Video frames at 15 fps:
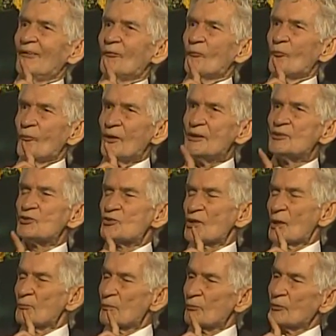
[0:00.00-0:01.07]
we
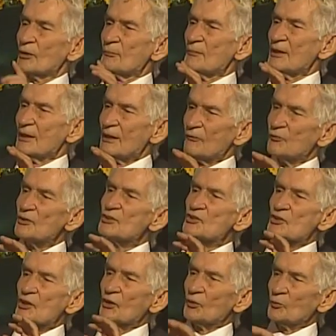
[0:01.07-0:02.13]
decided we were going to meet every
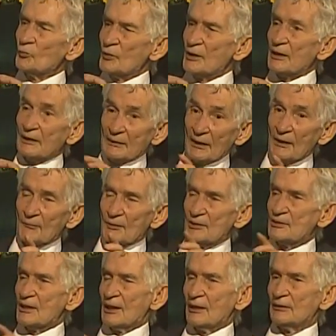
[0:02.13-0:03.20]
single week that I'm in
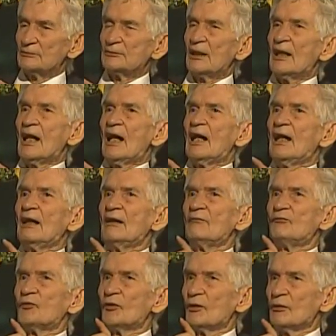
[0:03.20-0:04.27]
town
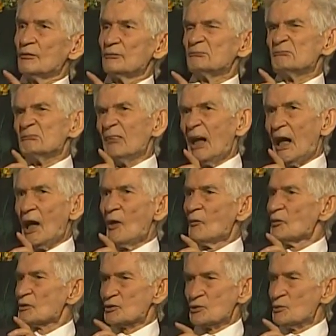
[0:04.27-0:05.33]
for an
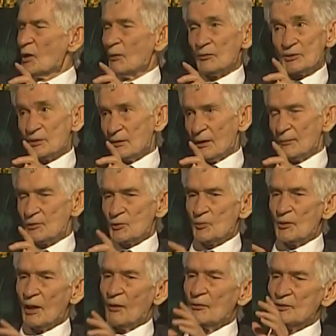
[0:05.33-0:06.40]
hour, 2 hours, sometimes
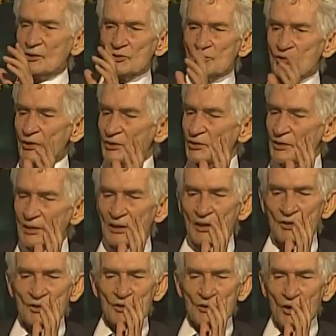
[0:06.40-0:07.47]
3 hours, and just
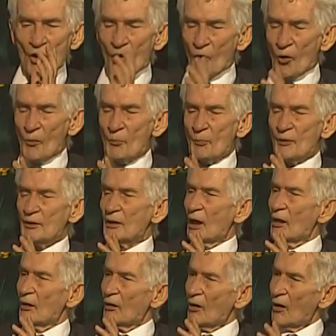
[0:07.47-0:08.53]
open
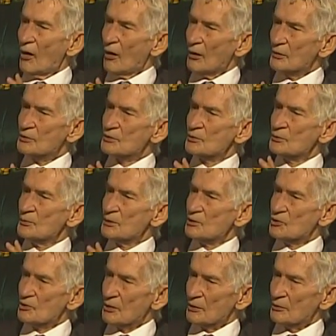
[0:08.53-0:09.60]
our heart to
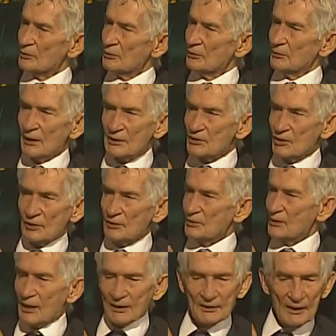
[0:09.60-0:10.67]
each other. That's it.
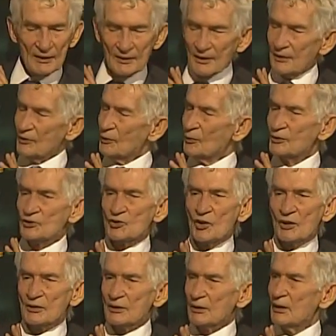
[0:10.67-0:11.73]
Nothing, no
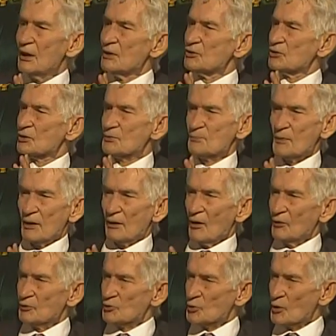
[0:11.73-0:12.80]
agenda, just being
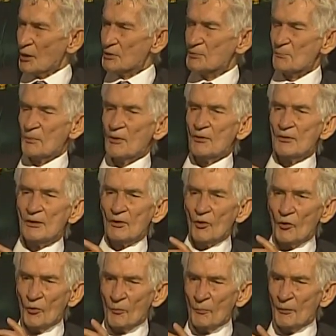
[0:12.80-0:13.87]
transparent and
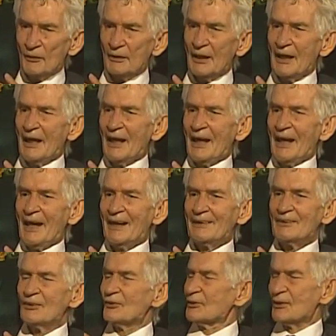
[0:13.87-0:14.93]
open.
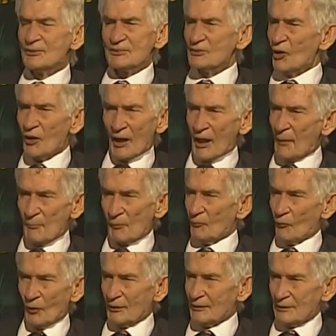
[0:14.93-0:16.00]
And you know, it doesn't all happen
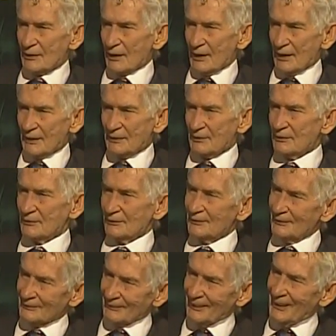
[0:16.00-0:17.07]
one day.
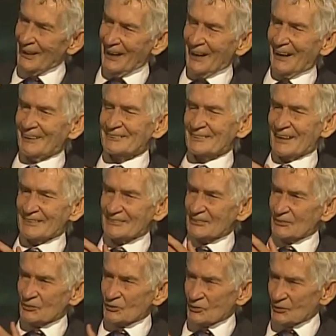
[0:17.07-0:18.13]
You know, as
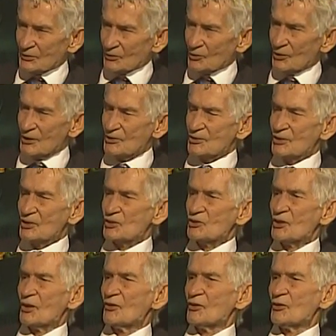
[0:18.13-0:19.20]
you trust each
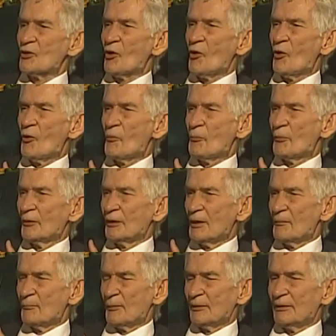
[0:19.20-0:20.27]
other, you open
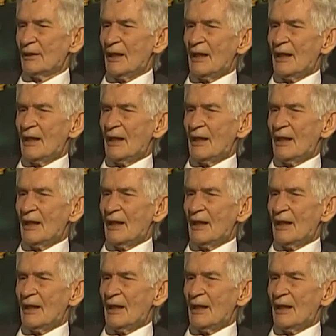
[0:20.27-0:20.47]
up. And